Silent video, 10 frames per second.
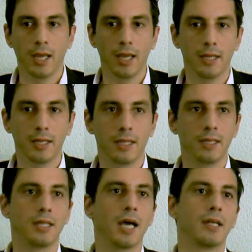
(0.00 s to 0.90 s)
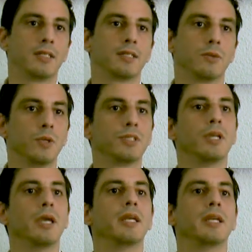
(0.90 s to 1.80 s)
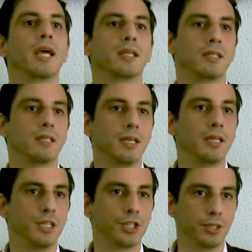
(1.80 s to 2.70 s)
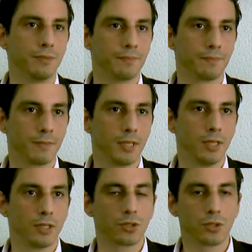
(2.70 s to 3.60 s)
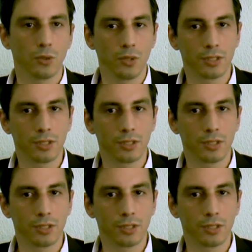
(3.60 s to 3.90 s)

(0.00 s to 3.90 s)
And uh, that was the, igni- the ignition. So